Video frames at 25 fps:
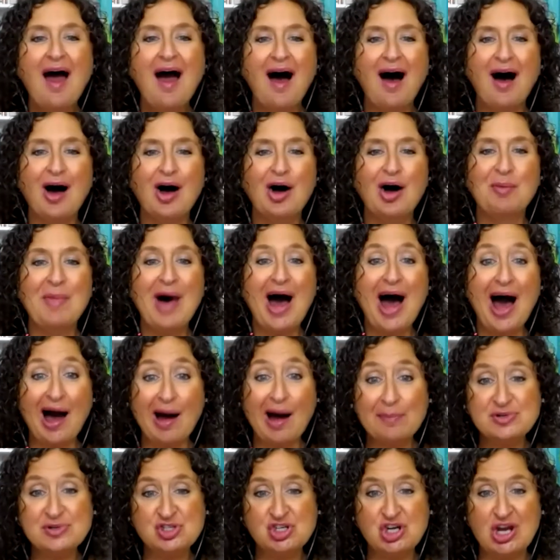
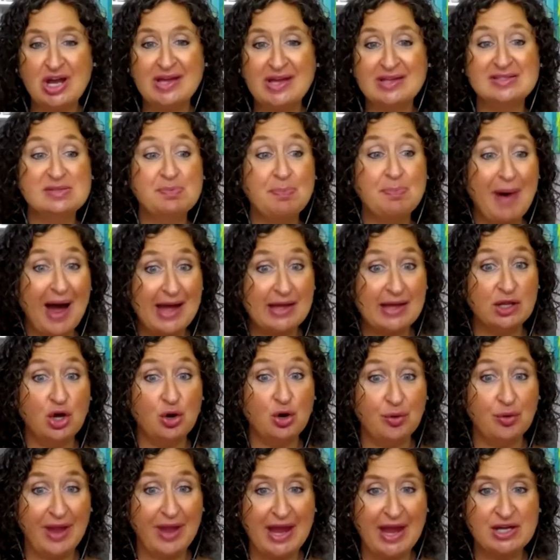options by
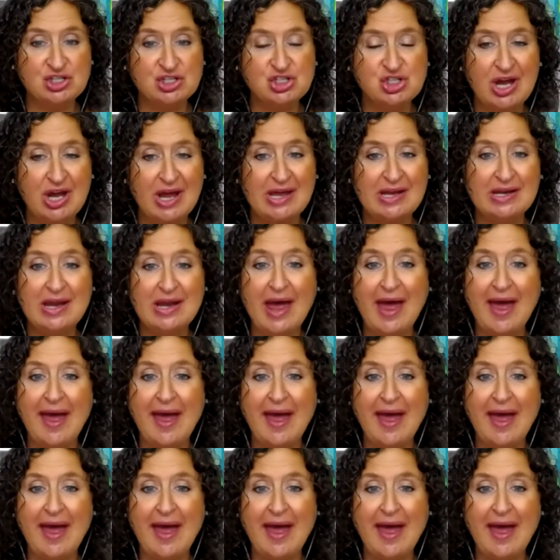location,